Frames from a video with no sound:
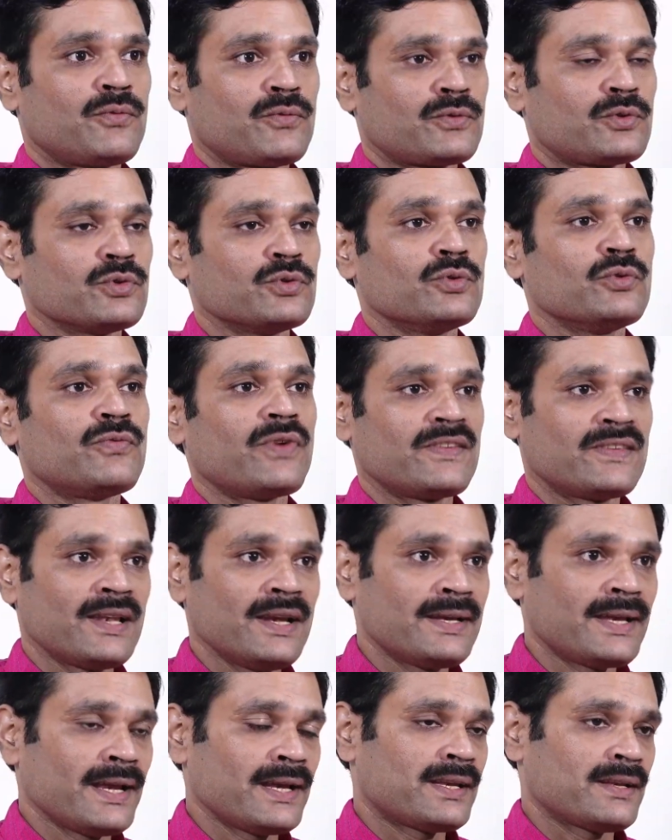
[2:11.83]
To
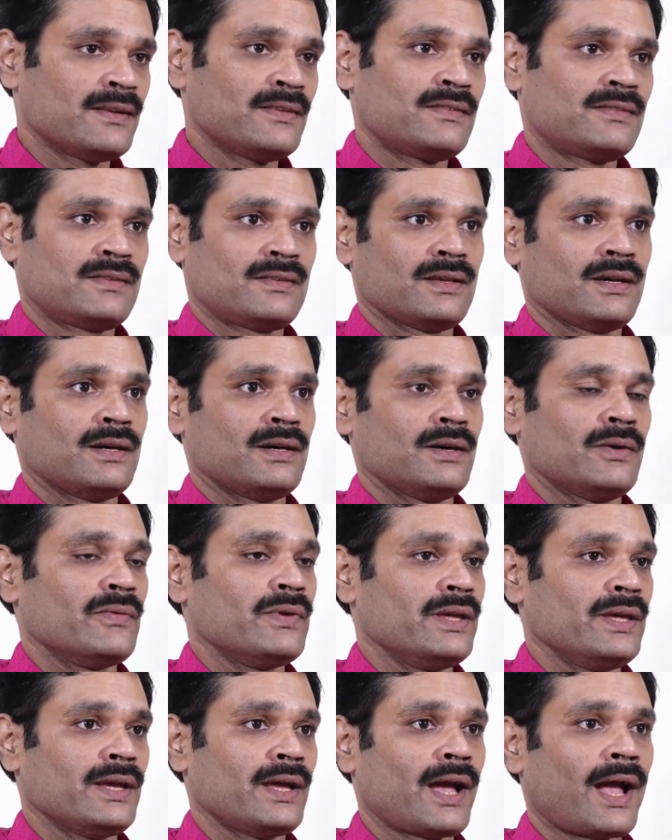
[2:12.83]
facilitate us,
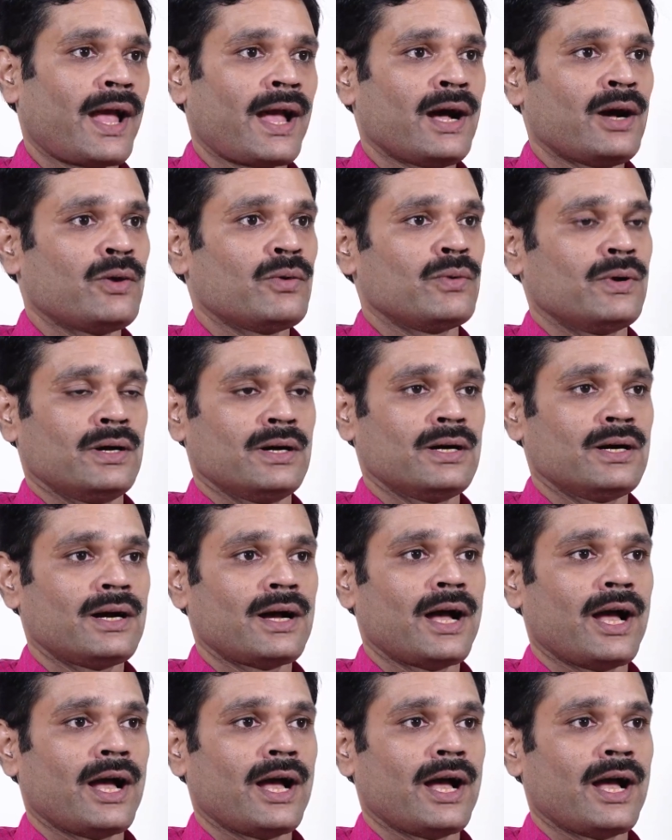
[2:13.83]
we have